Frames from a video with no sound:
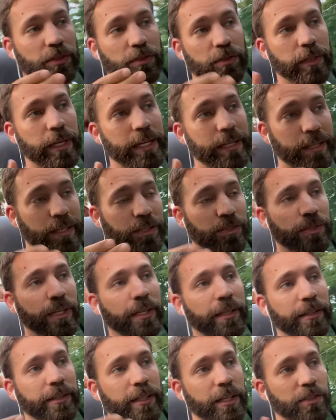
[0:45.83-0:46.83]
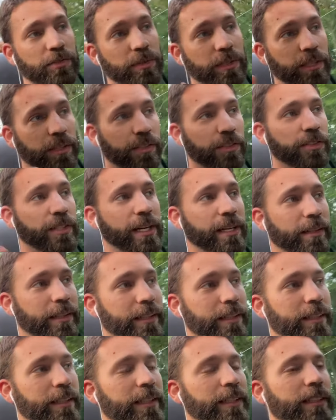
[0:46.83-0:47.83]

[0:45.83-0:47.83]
create adrenaline, adrenaline.